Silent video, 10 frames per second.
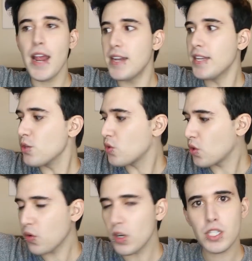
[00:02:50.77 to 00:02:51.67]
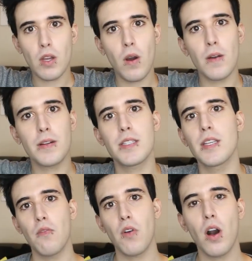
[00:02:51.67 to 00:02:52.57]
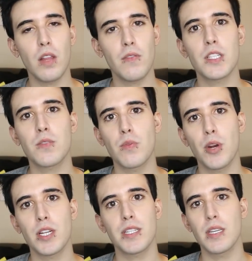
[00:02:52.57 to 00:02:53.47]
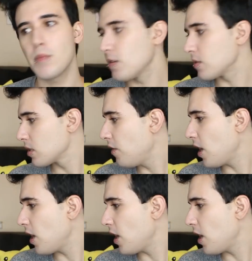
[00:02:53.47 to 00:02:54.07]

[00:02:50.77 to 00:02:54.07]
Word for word: and you crushed the hearts of all of us repressed emos.